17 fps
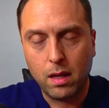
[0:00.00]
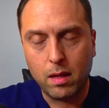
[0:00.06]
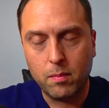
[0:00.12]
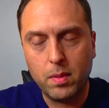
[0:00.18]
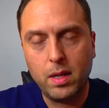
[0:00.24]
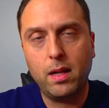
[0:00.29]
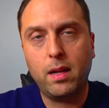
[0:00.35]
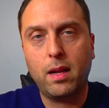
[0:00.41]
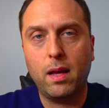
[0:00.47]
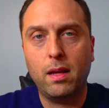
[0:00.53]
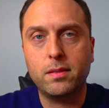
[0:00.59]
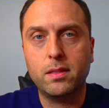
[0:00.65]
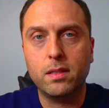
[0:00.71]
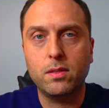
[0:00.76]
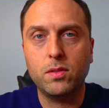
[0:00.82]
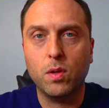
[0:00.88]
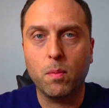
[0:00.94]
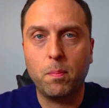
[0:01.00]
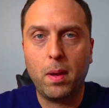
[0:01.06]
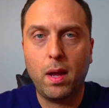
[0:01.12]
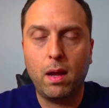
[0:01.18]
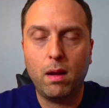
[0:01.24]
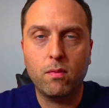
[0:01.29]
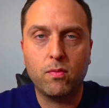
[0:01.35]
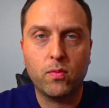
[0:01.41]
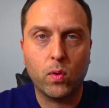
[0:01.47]
in many cases you're
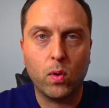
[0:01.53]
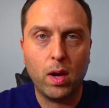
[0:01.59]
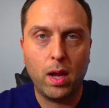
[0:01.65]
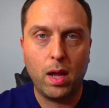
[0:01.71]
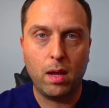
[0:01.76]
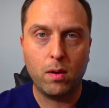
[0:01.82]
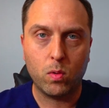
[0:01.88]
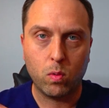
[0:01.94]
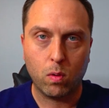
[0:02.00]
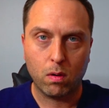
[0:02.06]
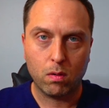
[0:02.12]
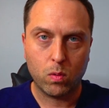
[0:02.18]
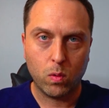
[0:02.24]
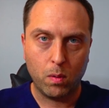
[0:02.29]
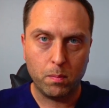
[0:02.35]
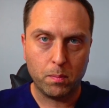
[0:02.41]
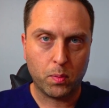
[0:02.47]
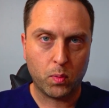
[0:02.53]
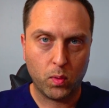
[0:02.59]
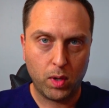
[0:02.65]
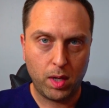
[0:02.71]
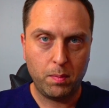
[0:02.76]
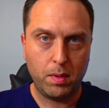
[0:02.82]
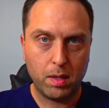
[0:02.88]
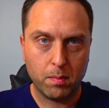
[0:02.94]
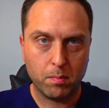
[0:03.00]
paying for a quote-unquote
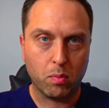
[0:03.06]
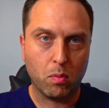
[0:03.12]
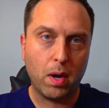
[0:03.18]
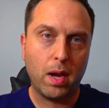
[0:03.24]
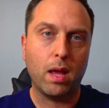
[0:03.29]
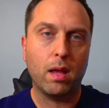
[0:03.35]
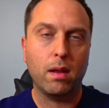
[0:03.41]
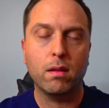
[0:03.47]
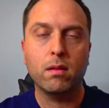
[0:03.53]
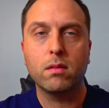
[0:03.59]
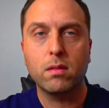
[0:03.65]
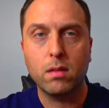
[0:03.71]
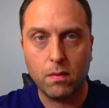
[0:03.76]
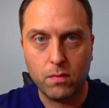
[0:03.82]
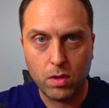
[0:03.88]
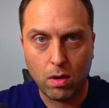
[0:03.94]
premium brand of